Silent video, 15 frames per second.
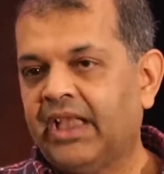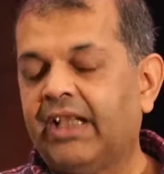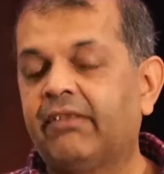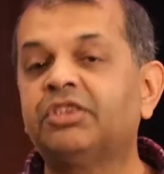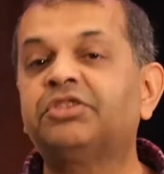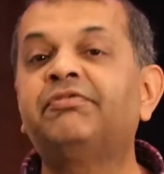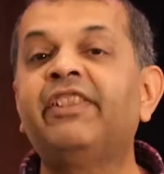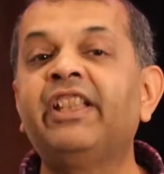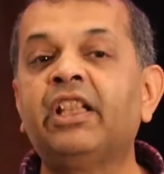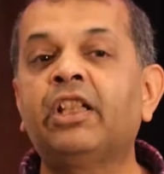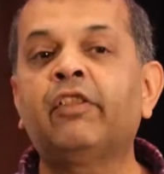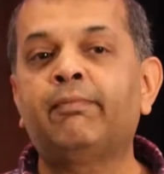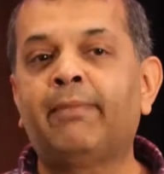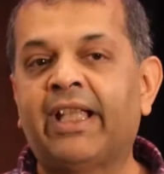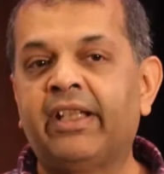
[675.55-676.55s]
It was fear
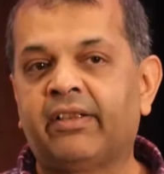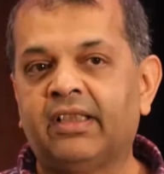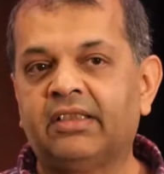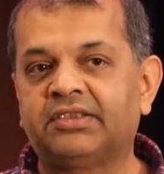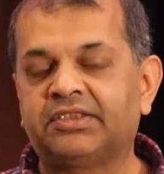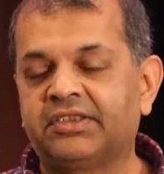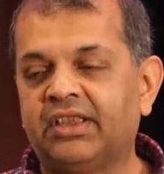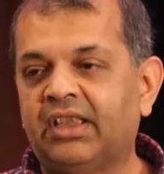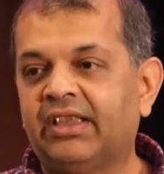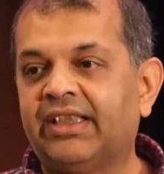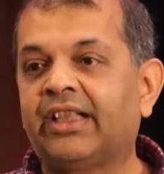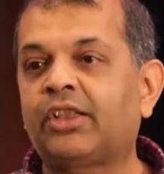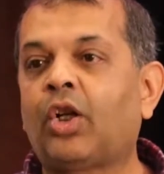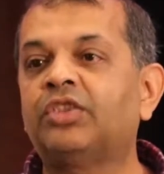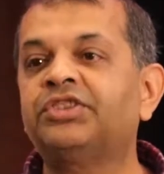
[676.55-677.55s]
of migrants
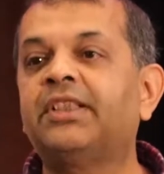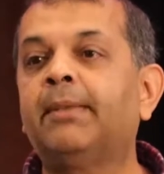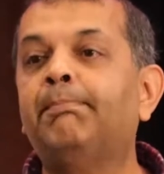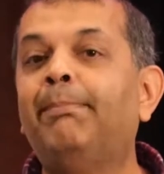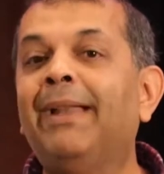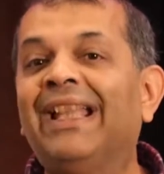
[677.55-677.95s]
that caused the